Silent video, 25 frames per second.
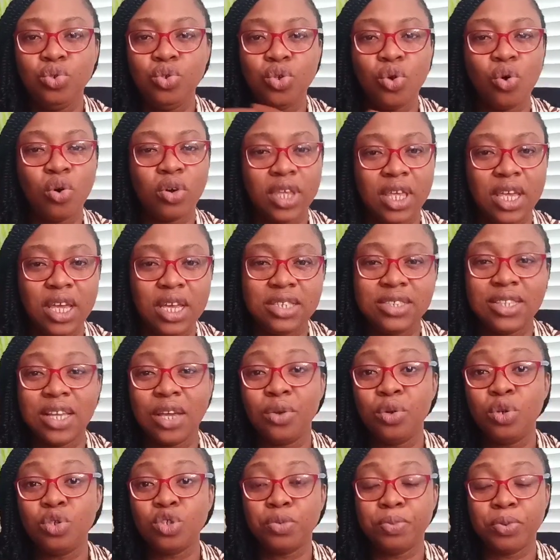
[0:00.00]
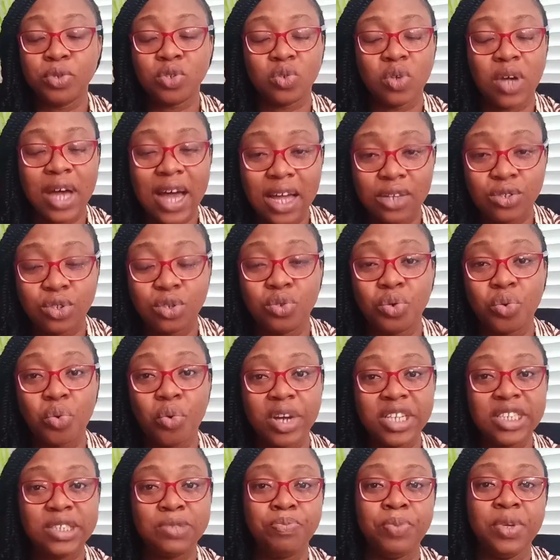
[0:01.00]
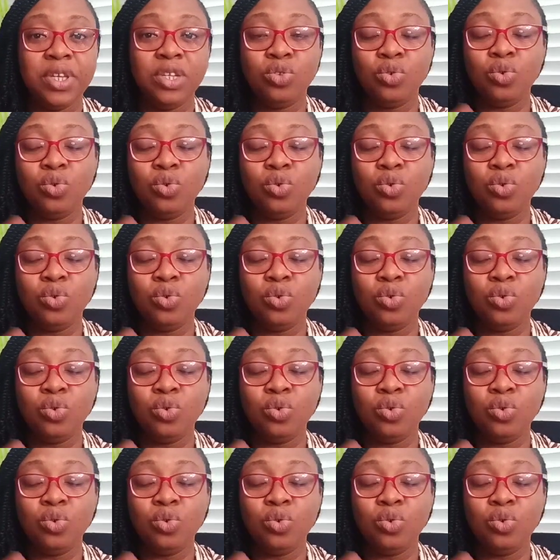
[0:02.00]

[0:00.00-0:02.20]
your cakes that you're not supposed to add to the recipe.